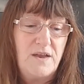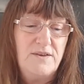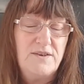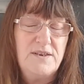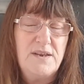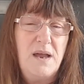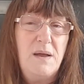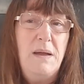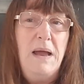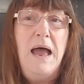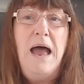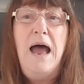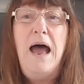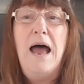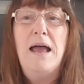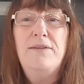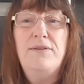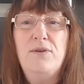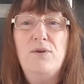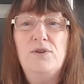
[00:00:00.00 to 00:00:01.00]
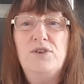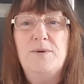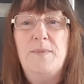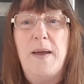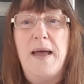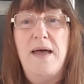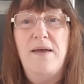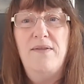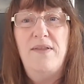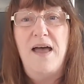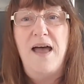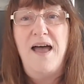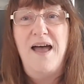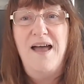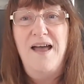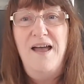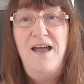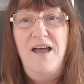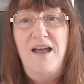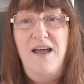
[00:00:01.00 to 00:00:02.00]
So I thought about
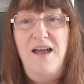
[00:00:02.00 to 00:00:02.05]
that.